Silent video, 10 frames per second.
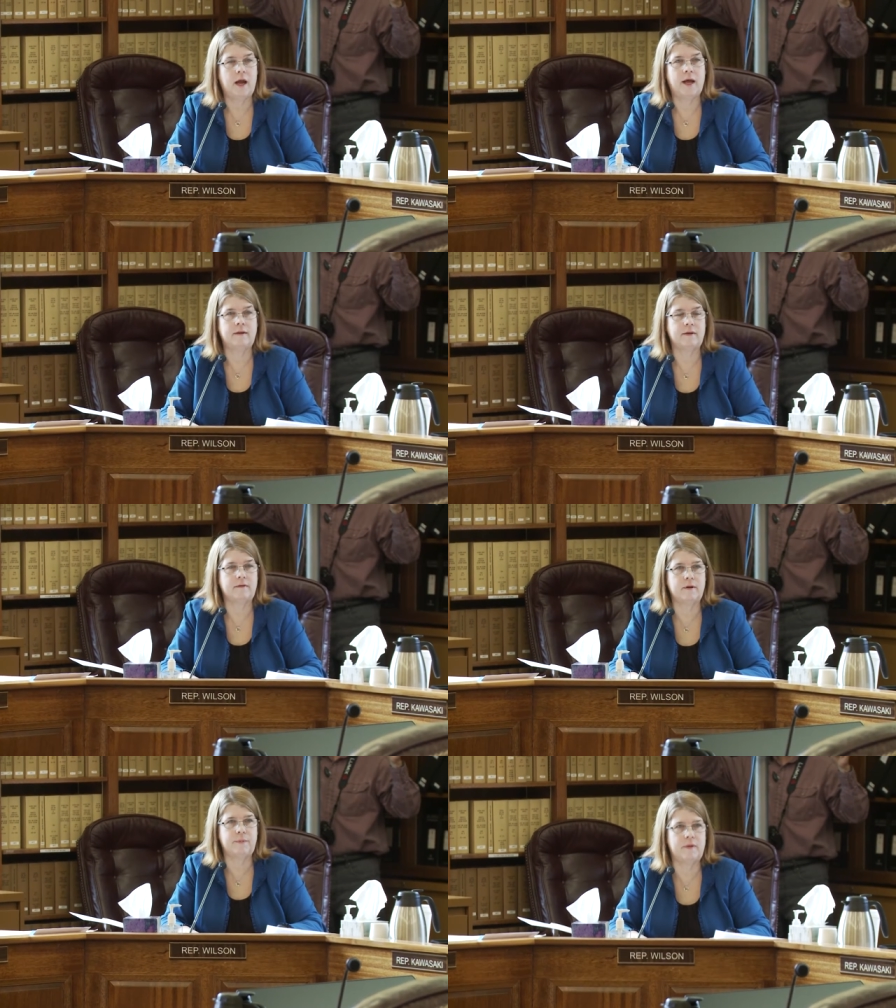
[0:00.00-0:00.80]
And is that
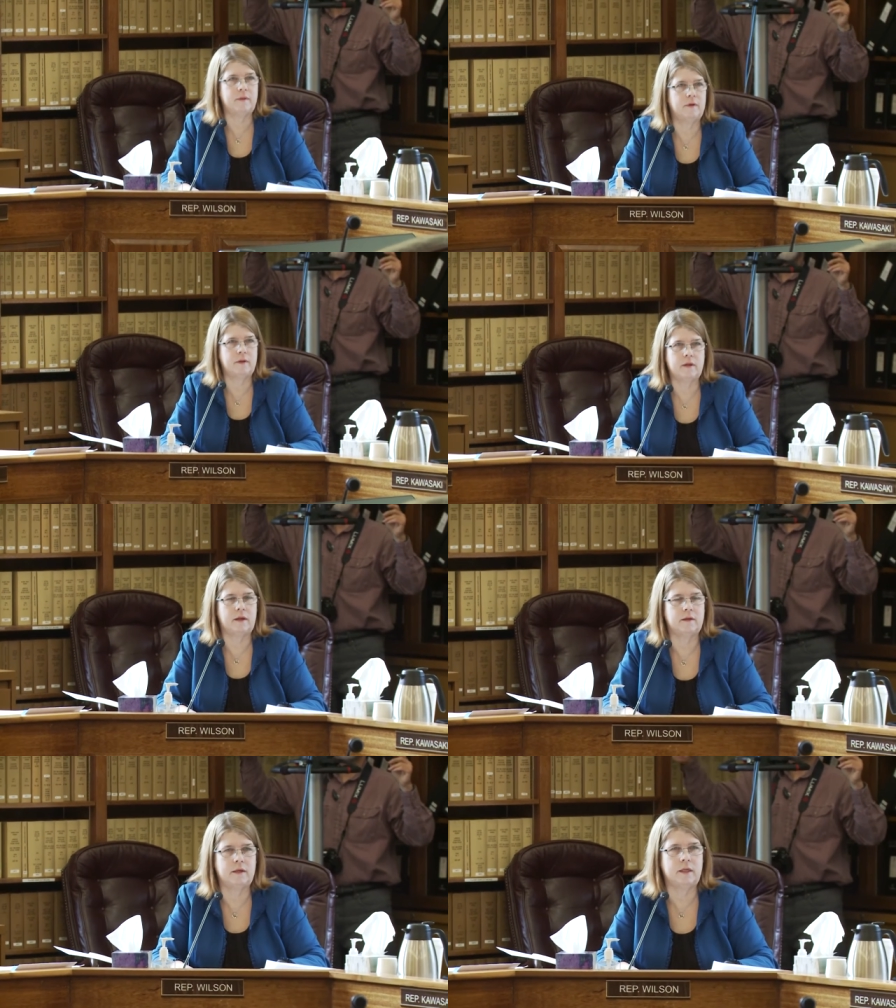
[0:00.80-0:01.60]
something that the,
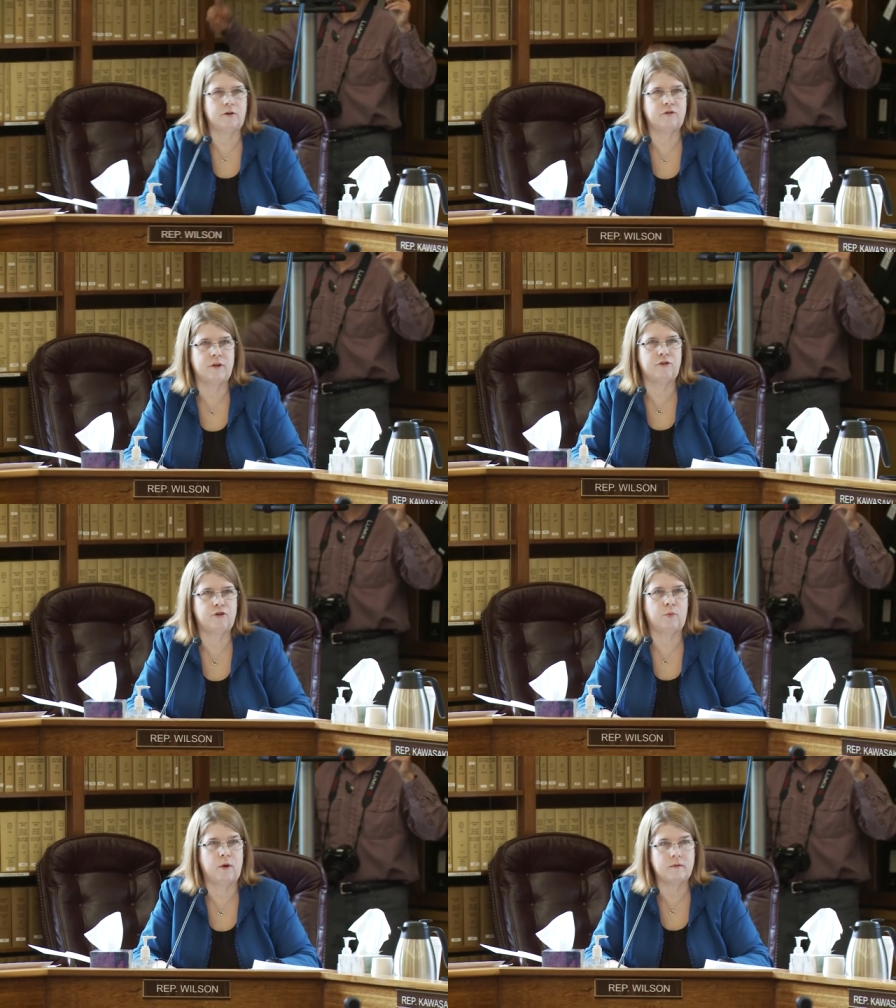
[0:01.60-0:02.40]
that the
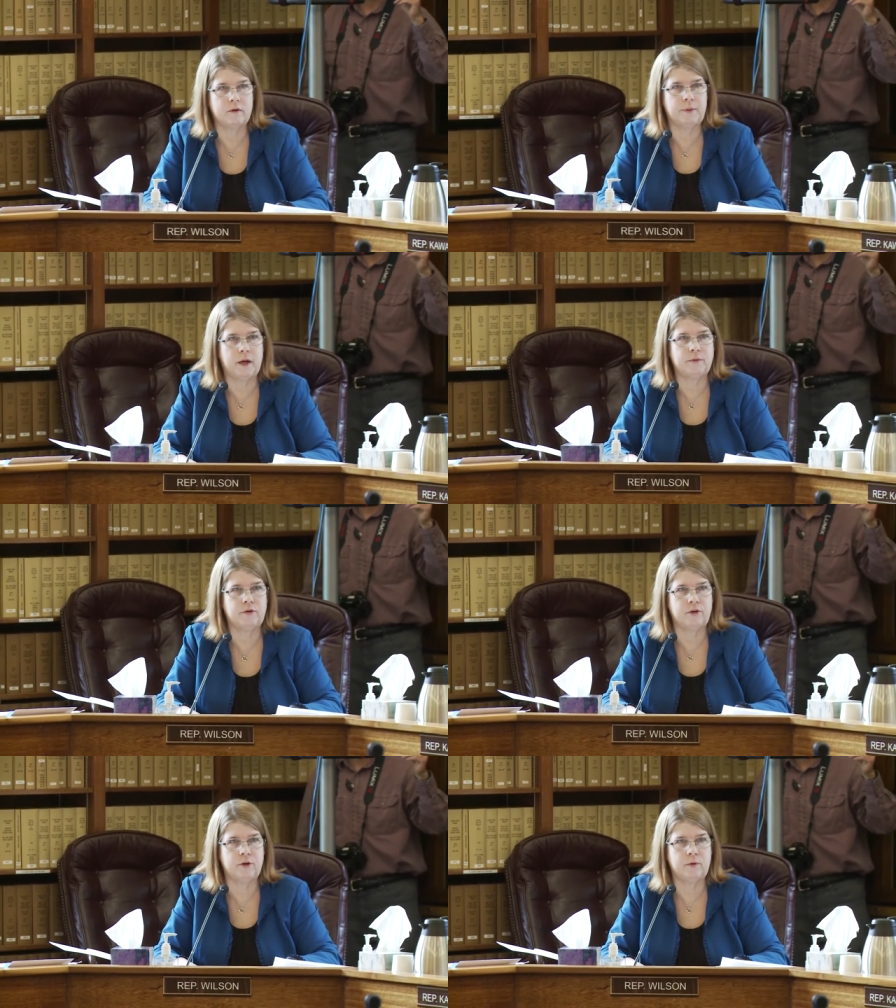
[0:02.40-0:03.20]
legislature wants to be able to
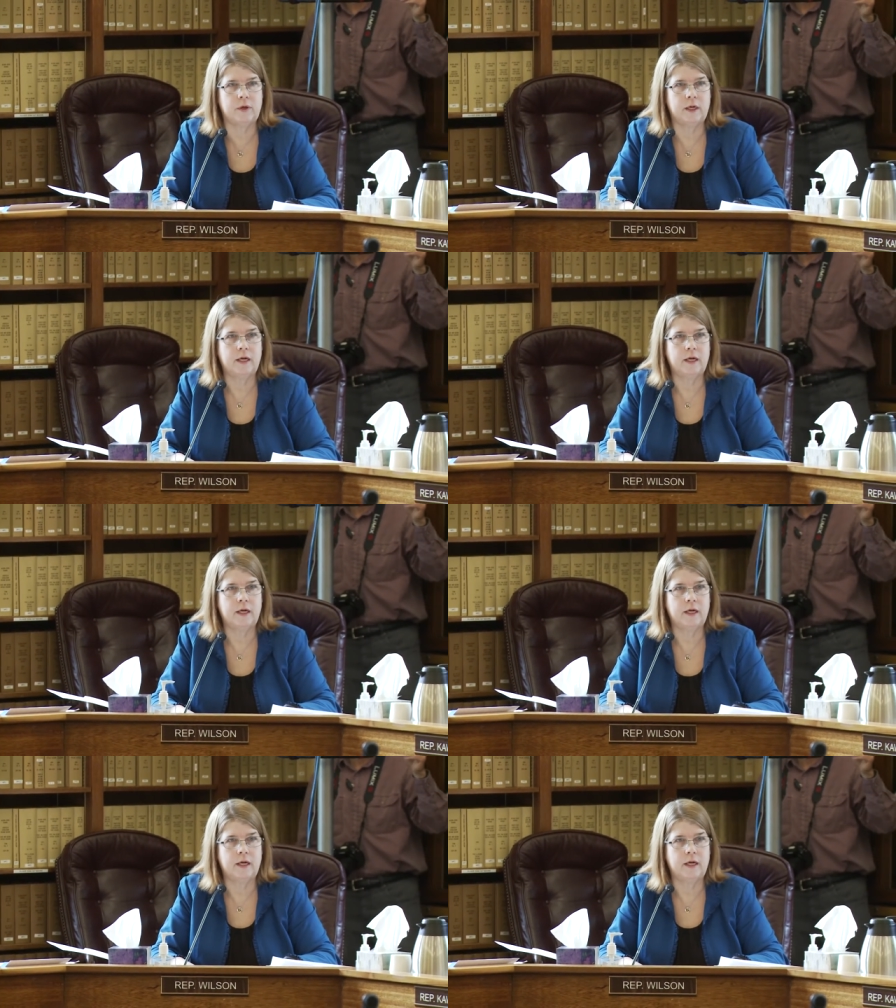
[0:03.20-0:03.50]
do?